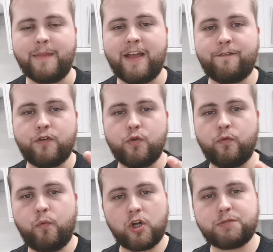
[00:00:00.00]
If
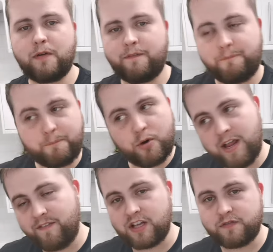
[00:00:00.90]
you've watched my
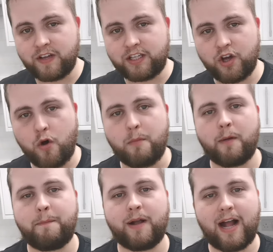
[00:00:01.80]
previous video,
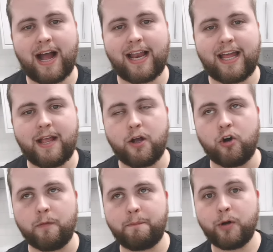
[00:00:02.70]
my Pergale
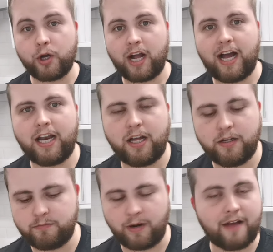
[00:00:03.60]
or
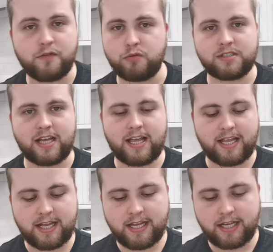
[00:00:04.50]
Pergala, whatever you say,